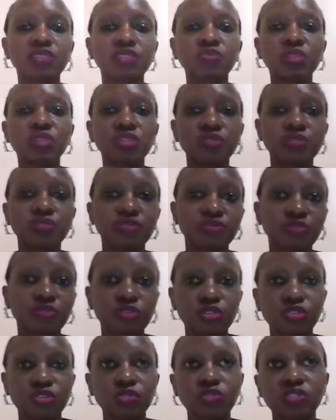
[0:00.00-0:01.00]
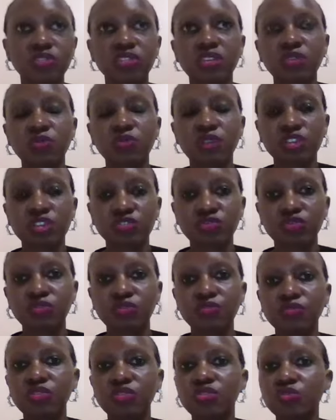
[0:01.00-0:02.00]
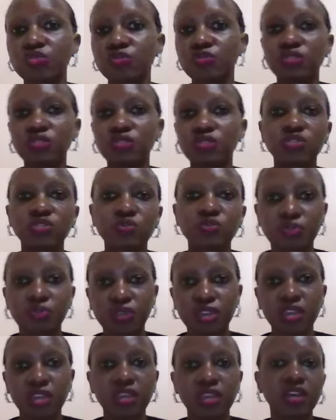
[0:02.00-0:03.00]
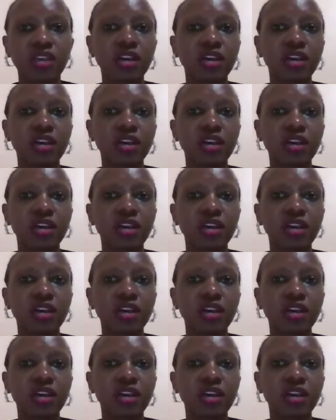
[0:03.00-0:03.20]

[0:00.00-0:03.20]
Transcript: and before you use the washroom, you spray,